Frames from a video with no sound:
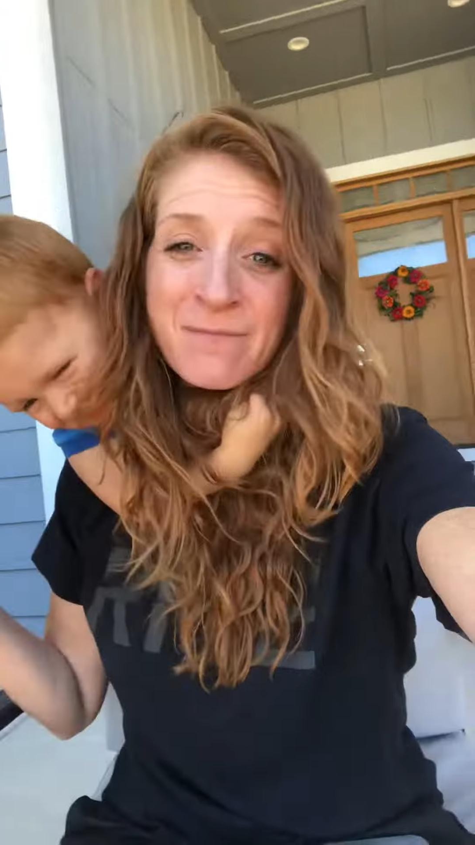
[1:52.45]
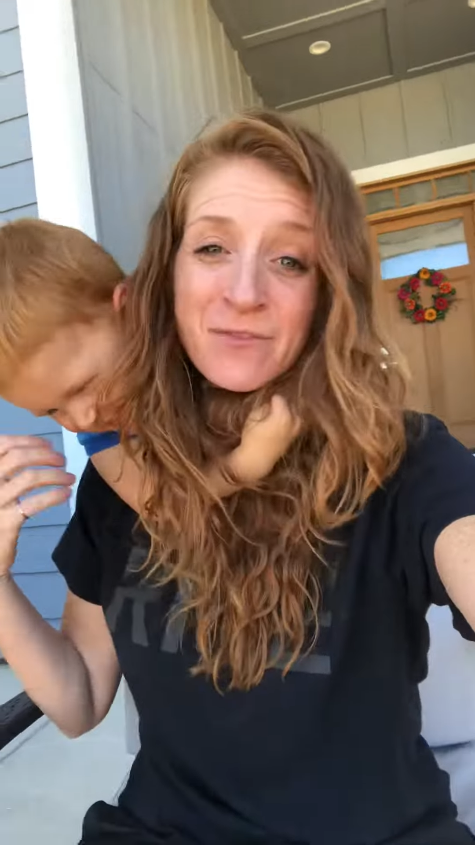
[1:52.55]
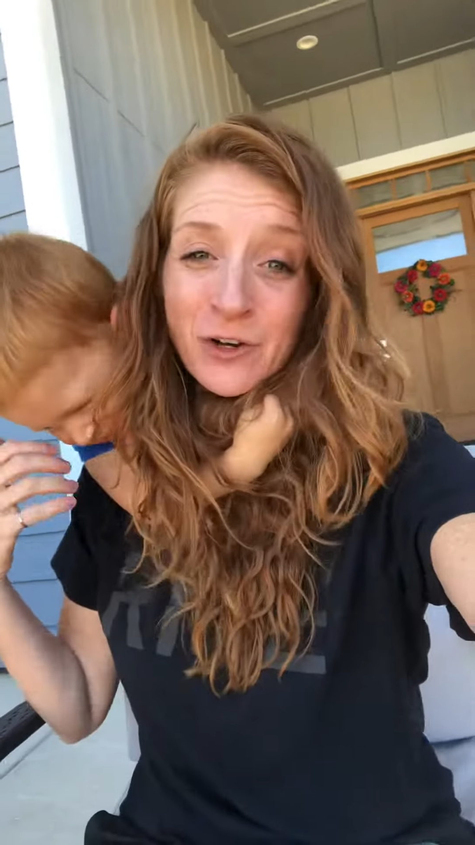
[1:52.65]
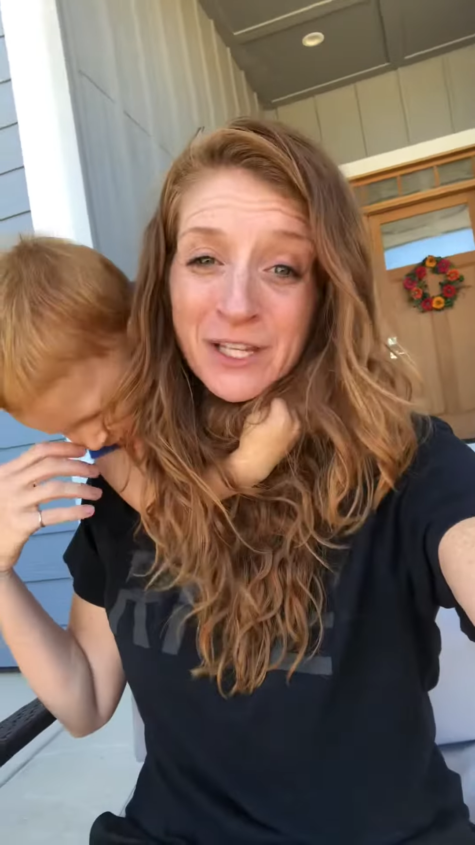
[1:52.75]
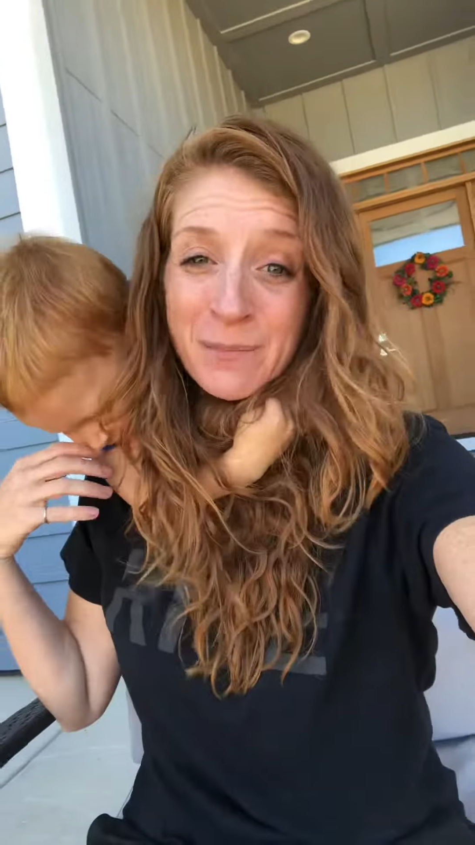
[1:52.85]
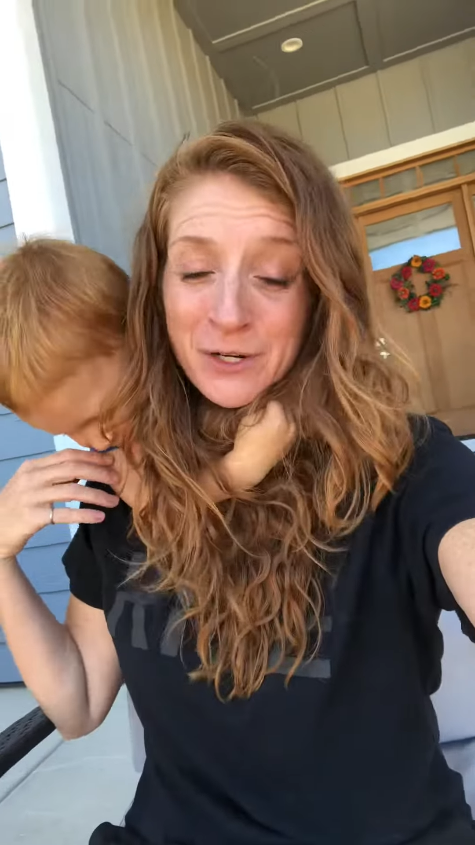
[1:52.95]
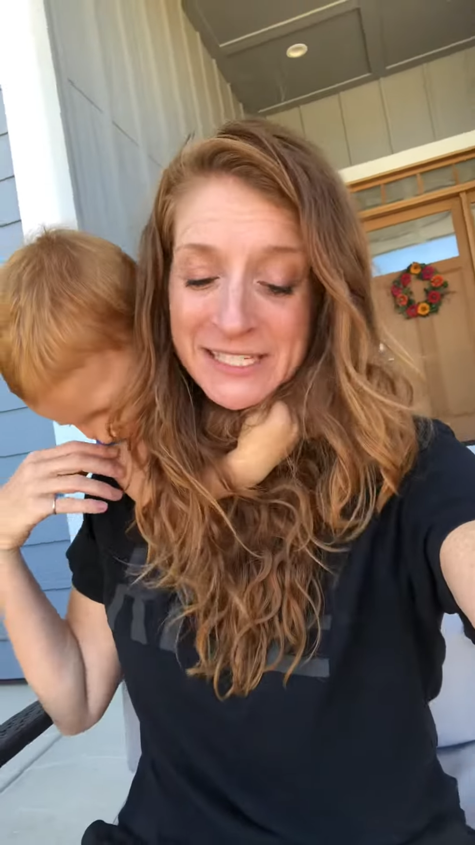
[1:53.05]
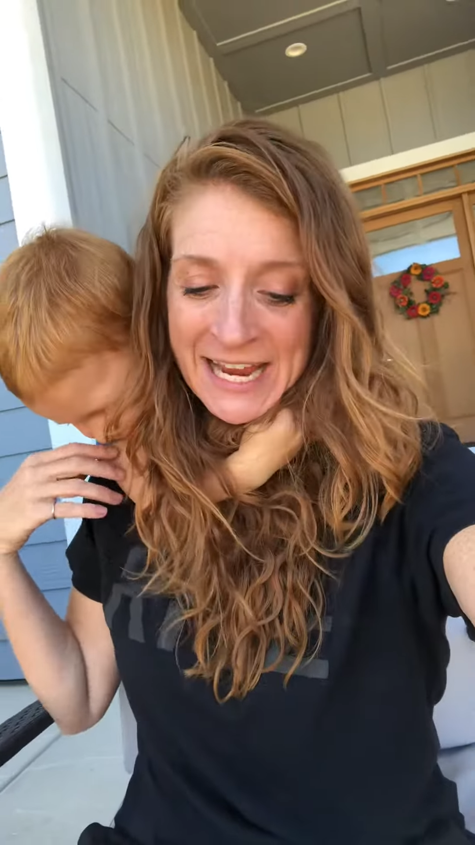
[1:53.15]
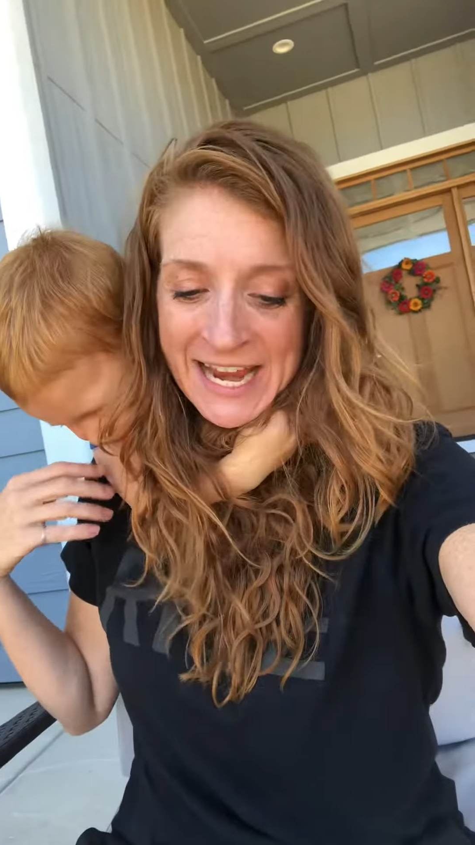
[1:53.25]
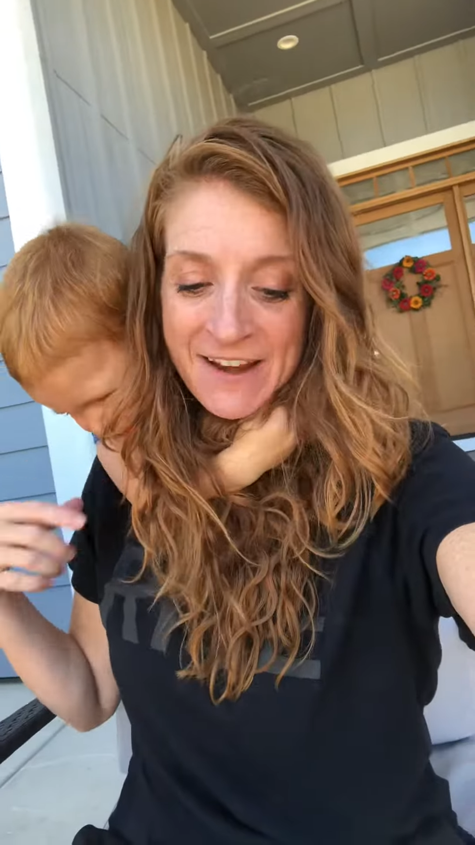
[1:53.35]
early bird
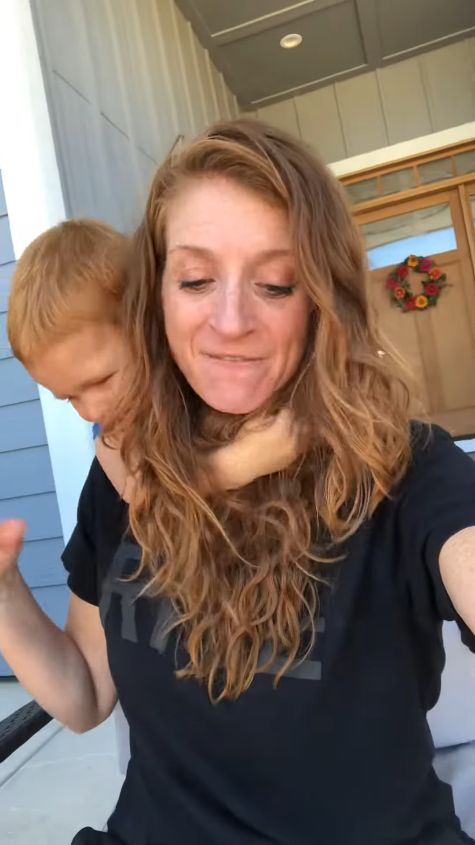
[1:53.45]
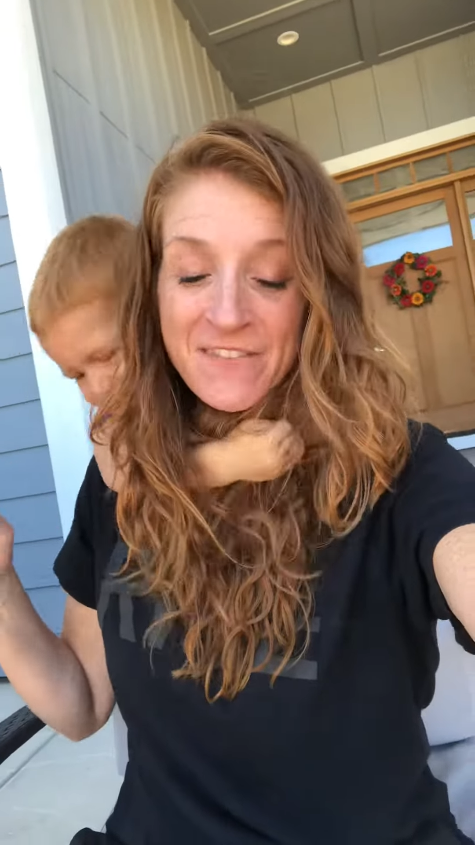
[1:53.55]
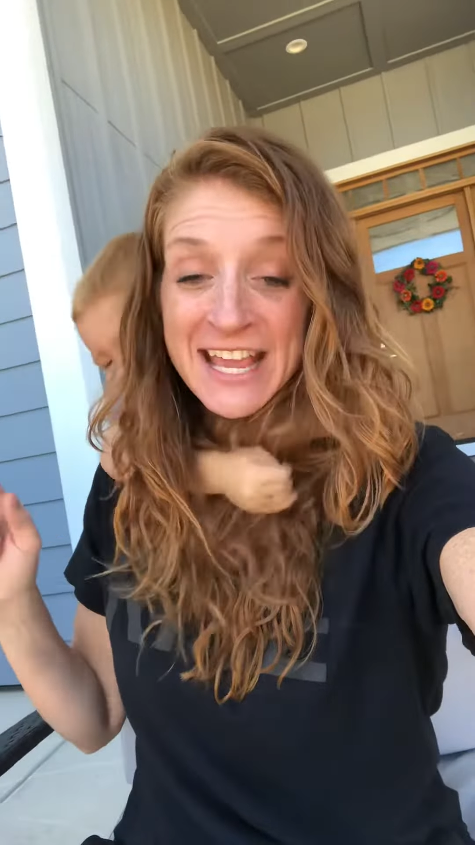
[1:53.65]
date